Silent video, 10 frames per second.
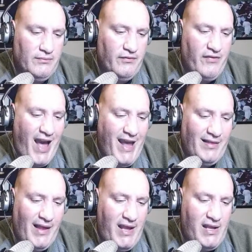
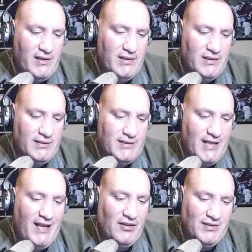violate
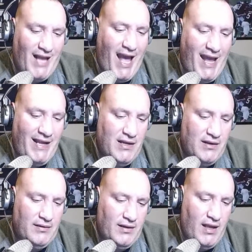Title IX.
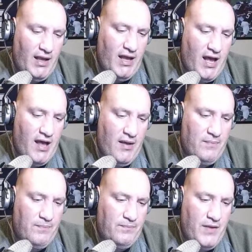
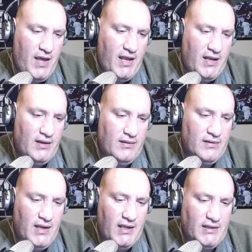
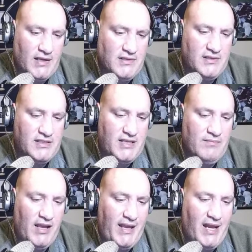And it doesn't
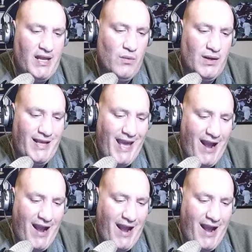seem like anyone